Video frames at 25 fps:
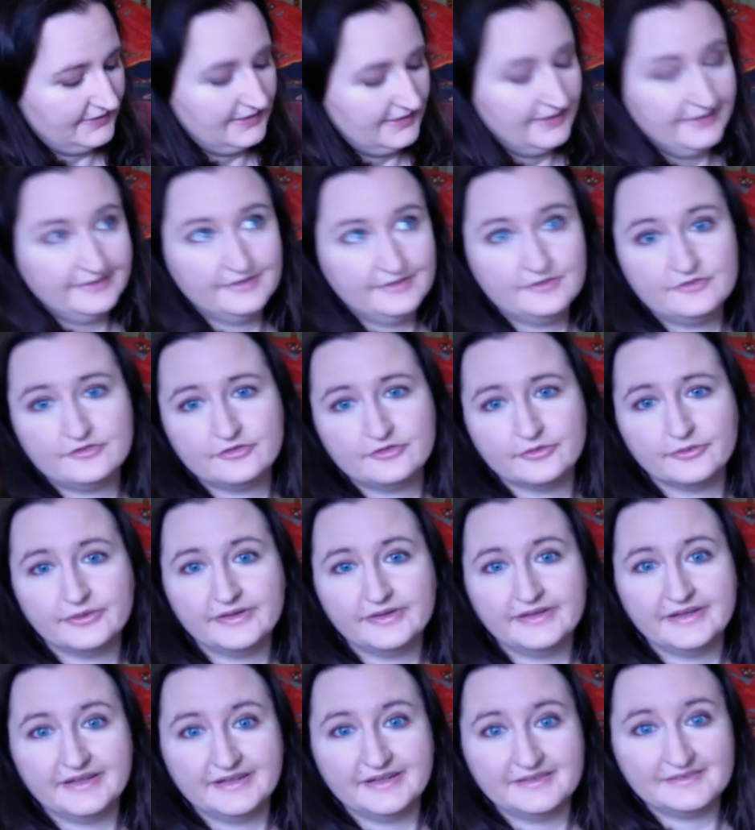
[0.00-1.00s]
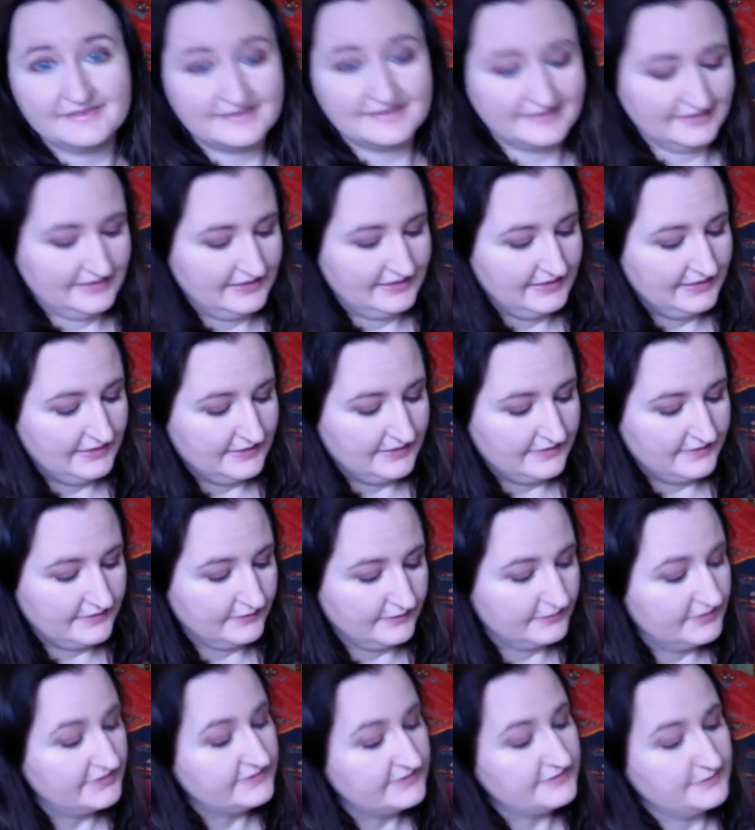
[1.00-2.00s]
I enjoyed it. There
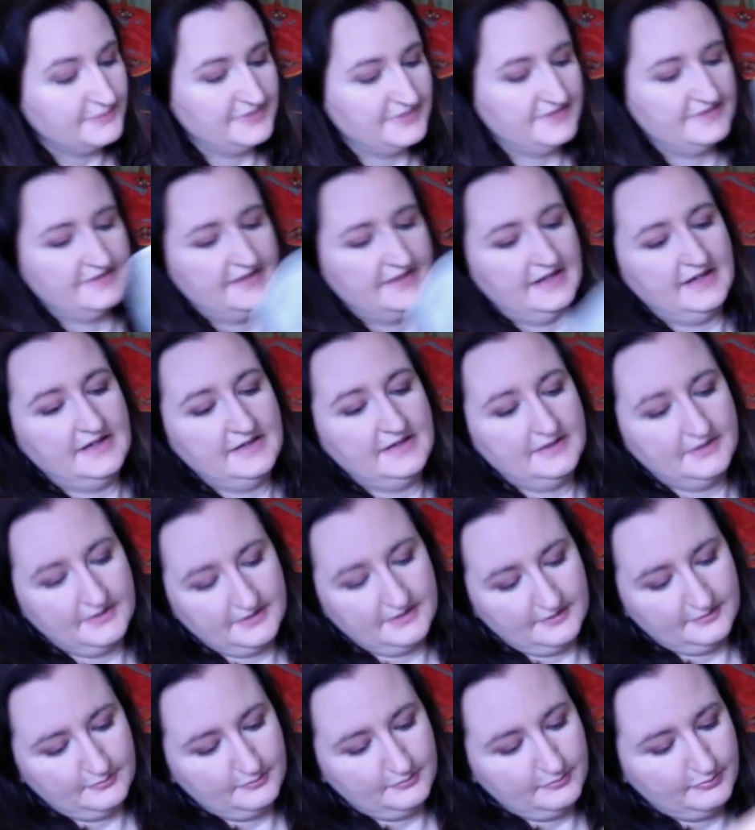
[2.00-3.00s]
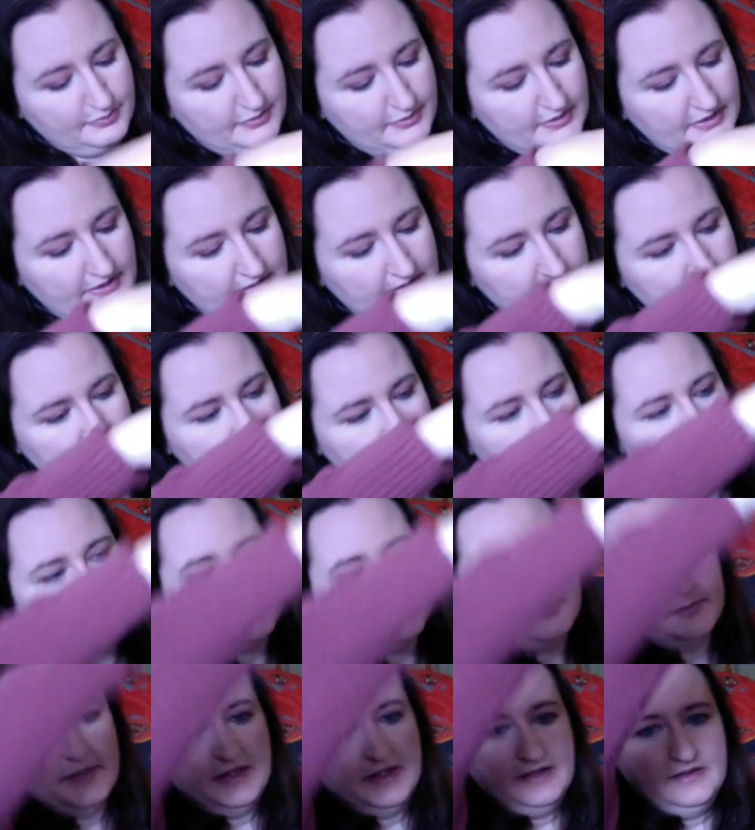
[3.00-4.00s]
is a mistake, but it's
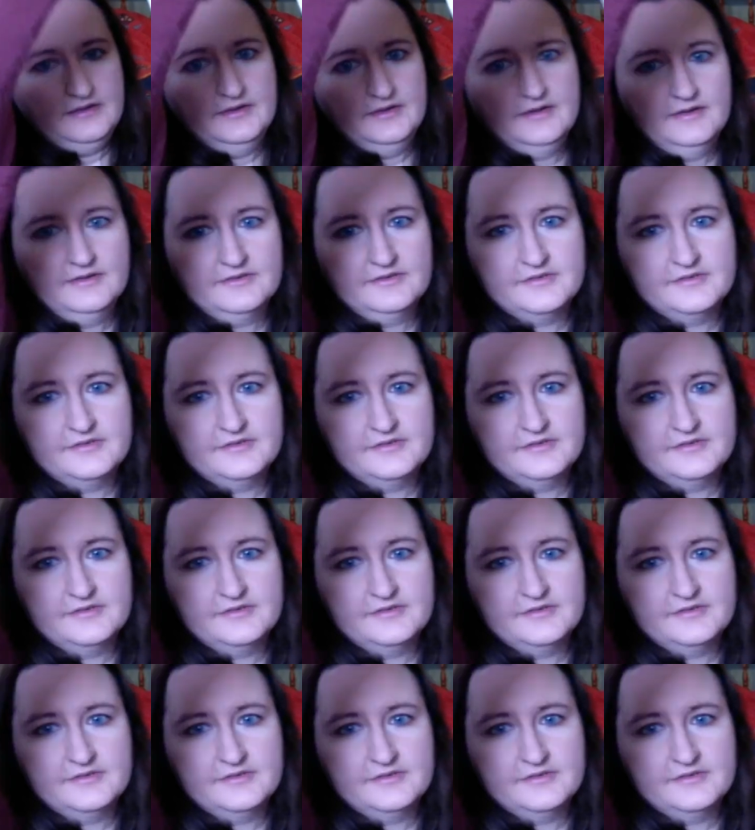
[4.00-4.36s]
minor.